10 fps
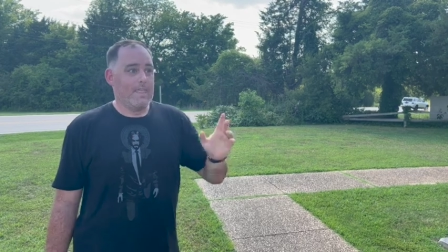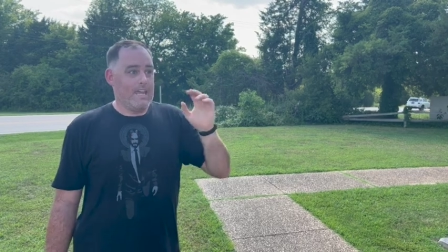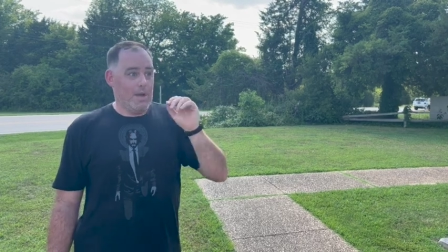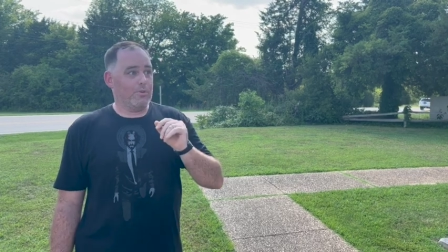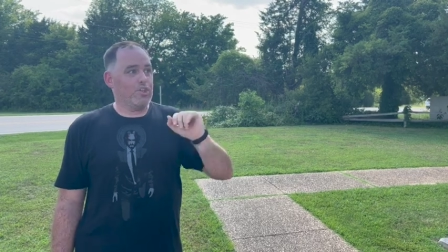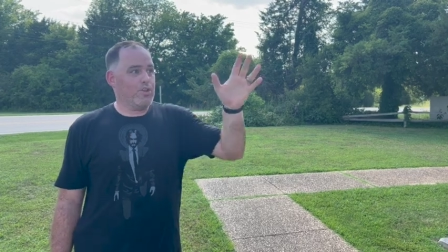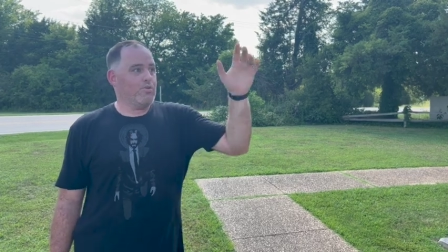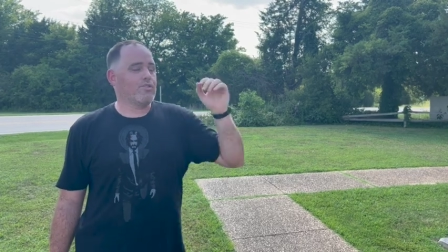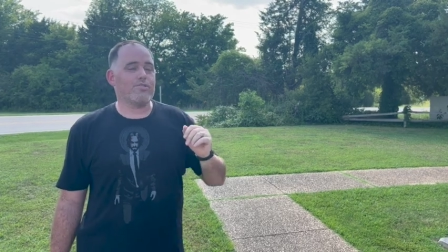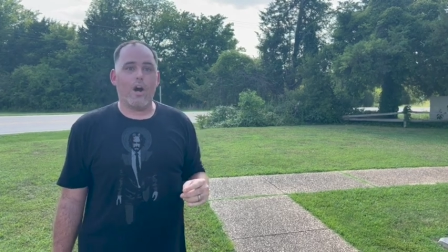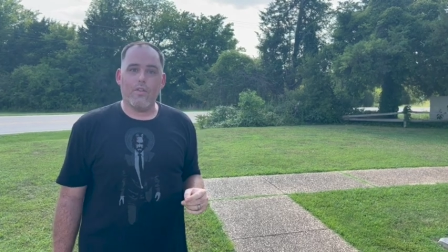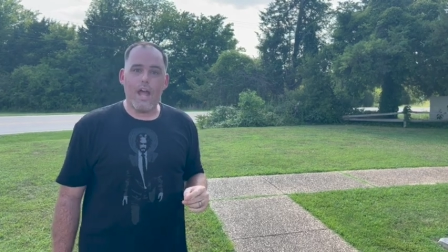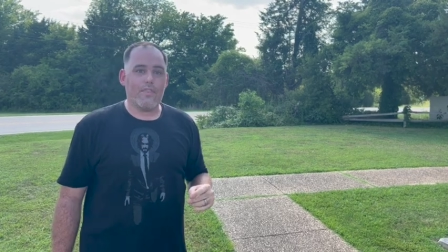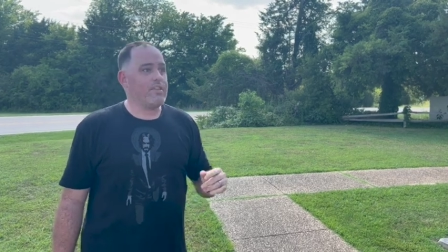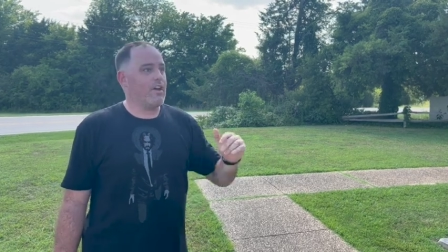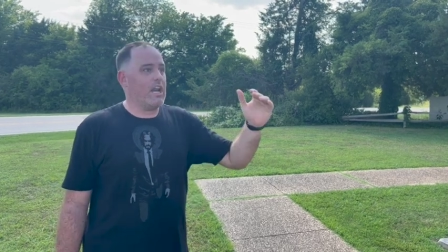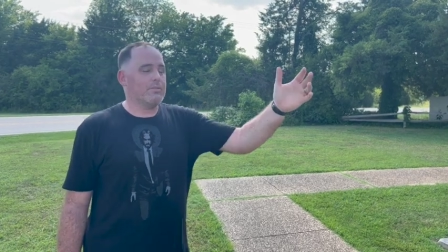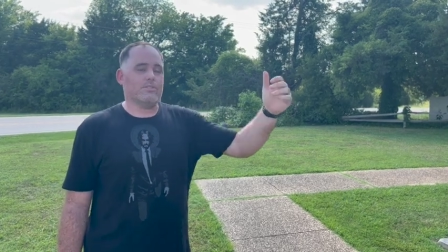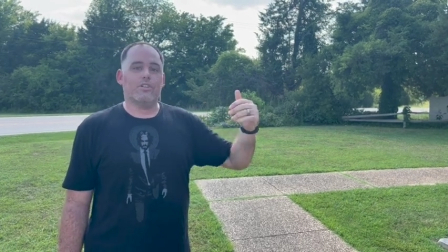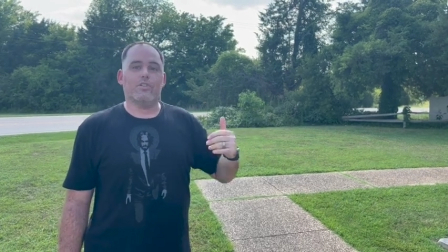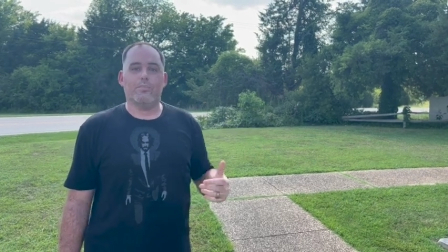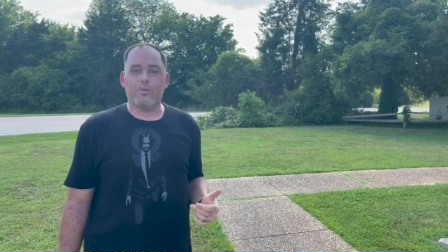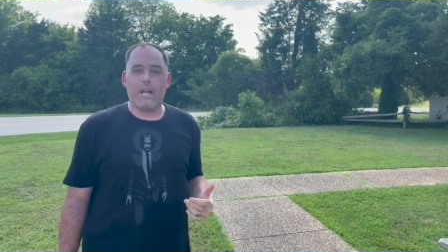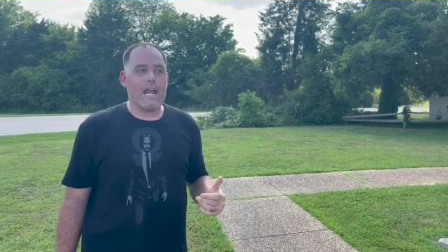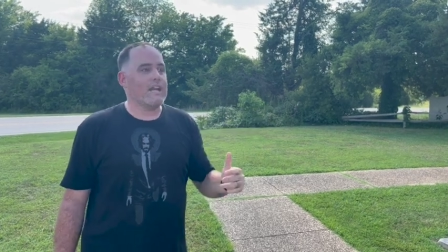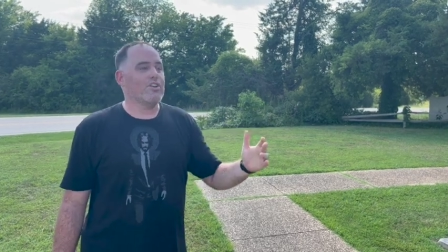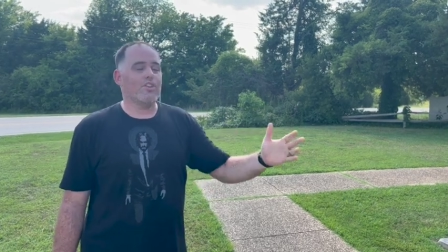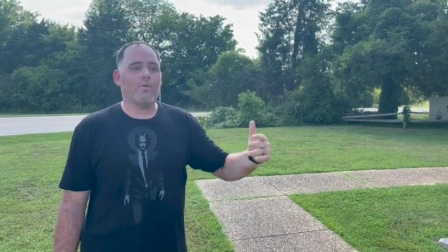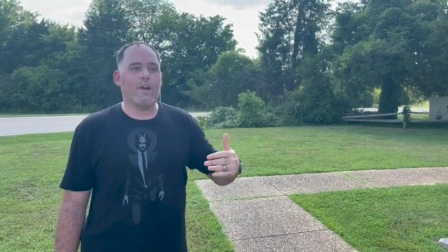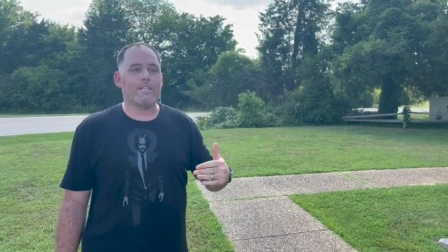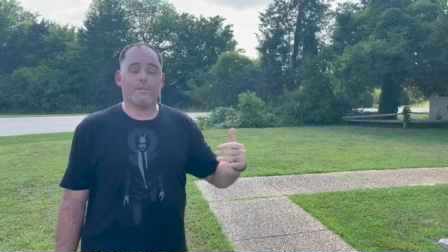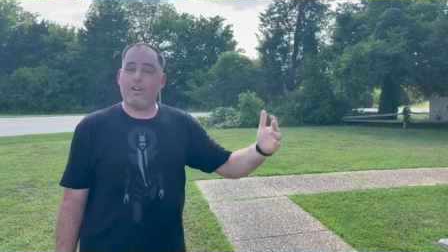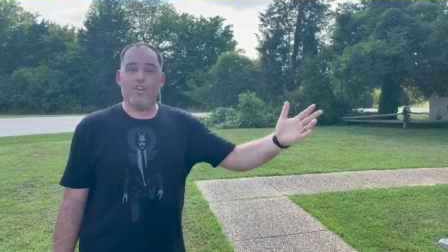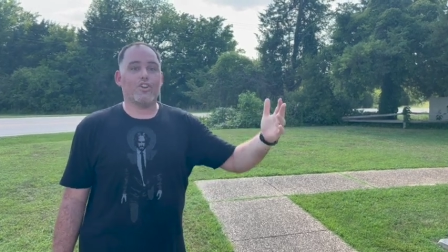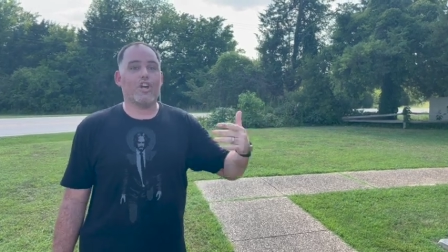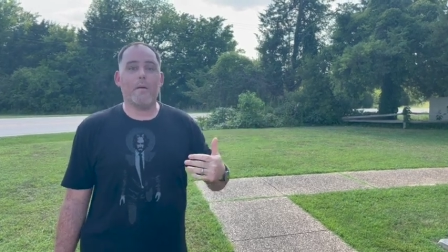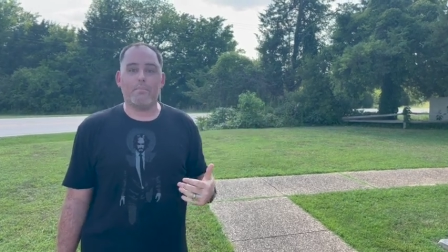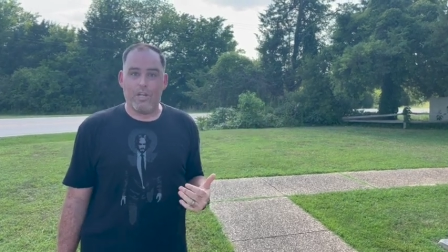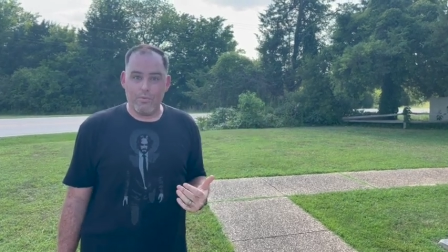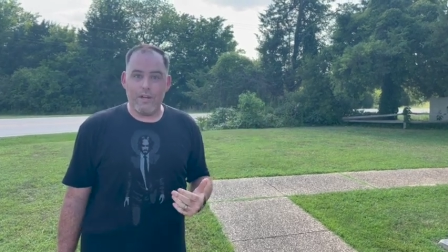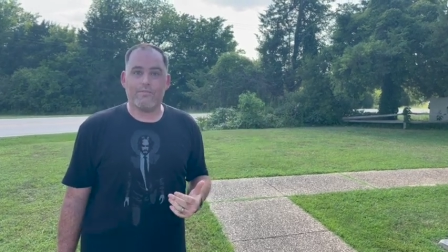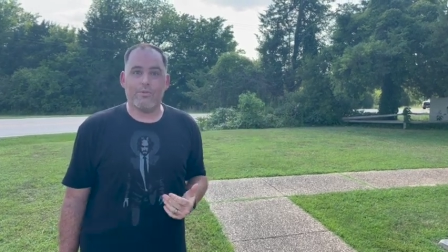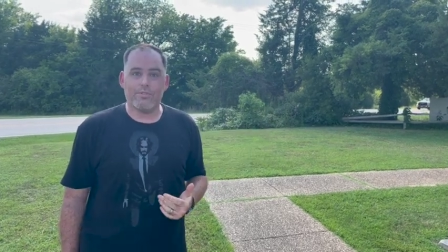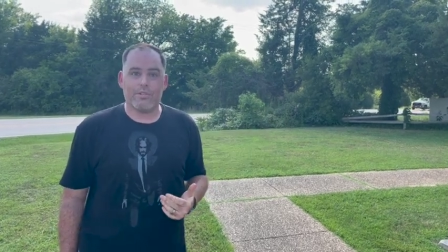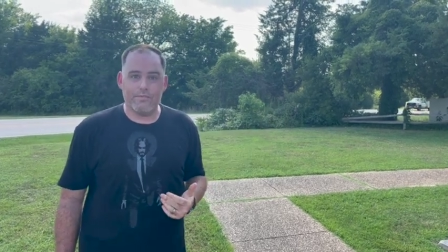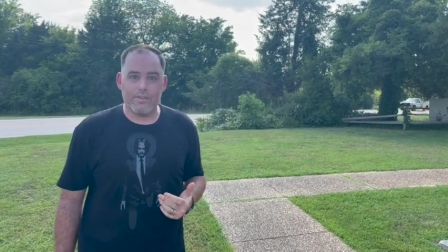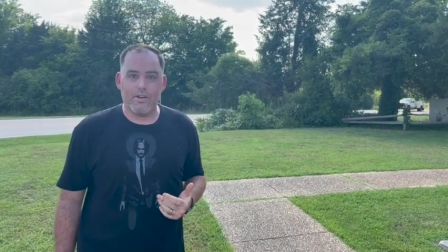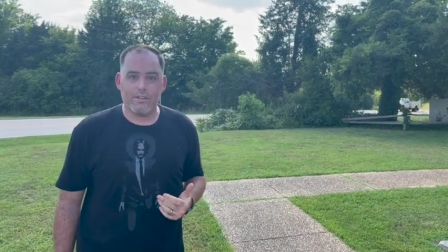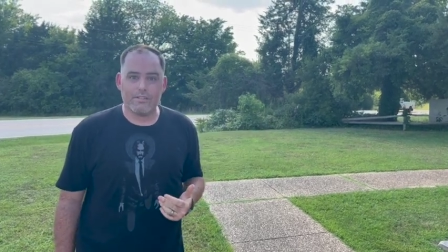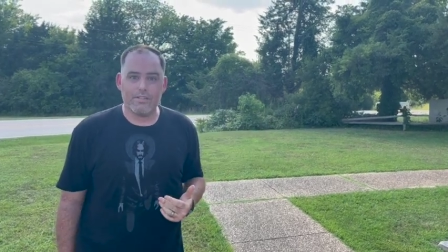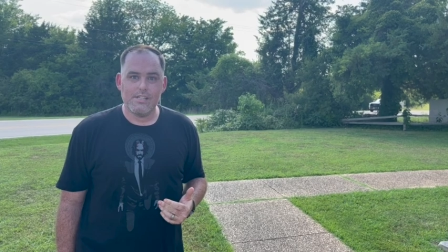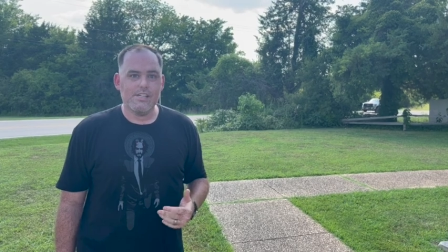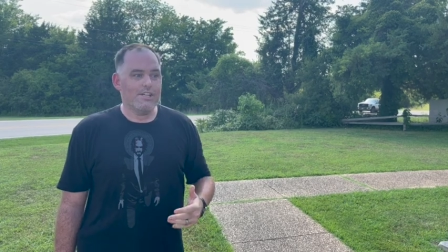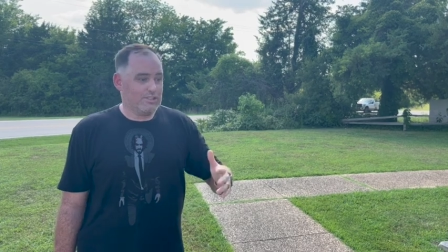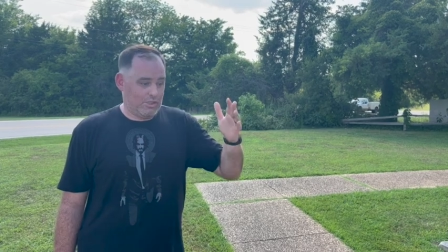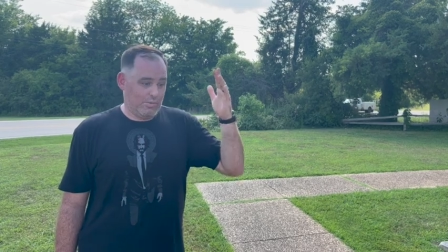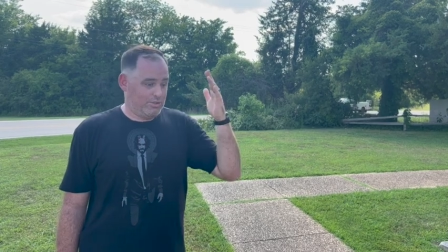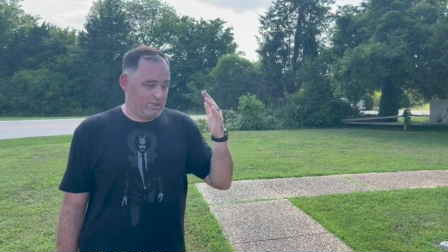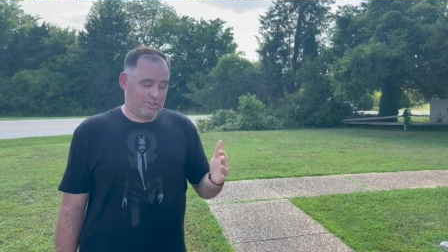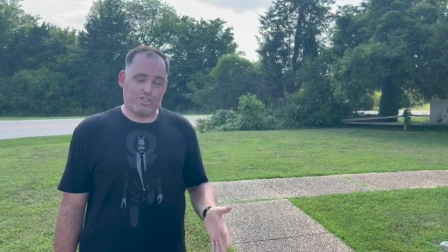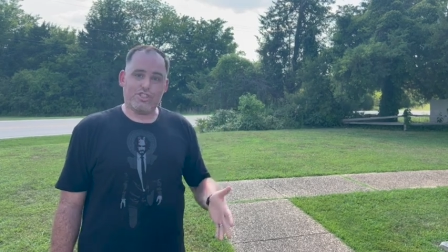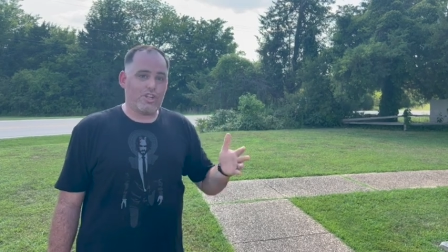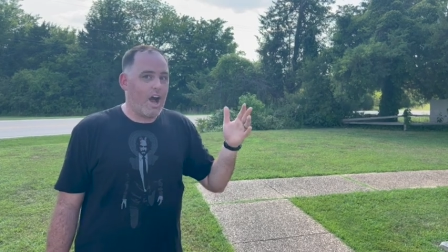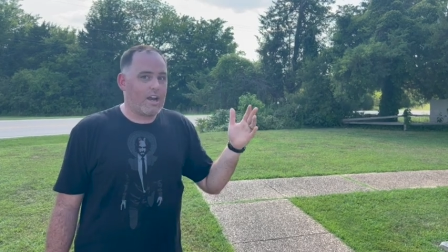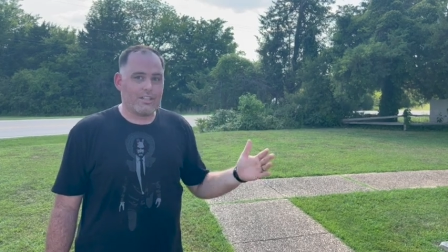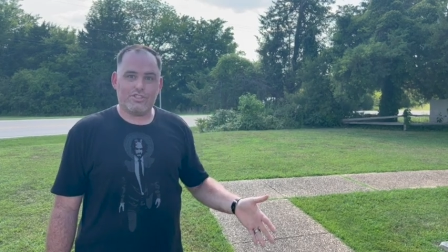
And when the Union saw that, they thought it was another brigade, another regiment, another company reinforcing the Confederates. So it was just a shock.